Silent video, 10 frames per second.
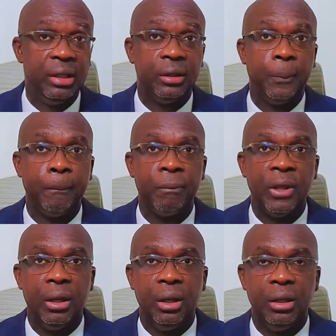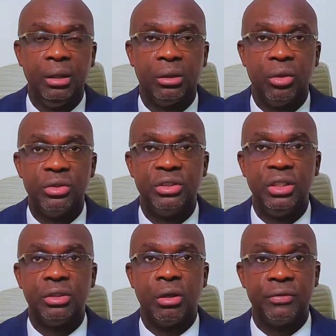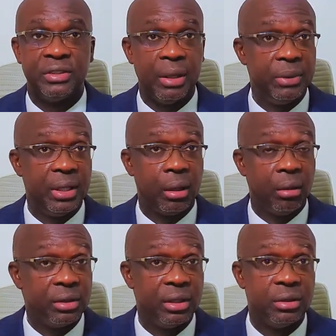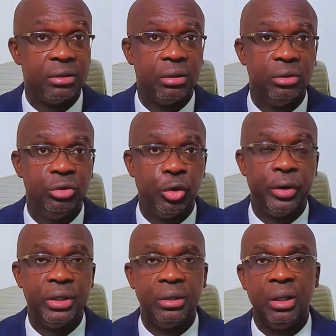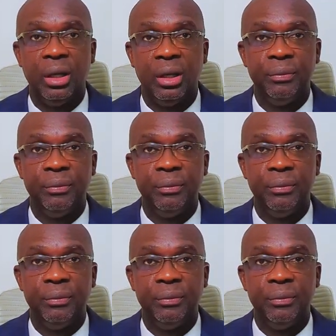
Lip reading: clinic. It consists of seminar courses during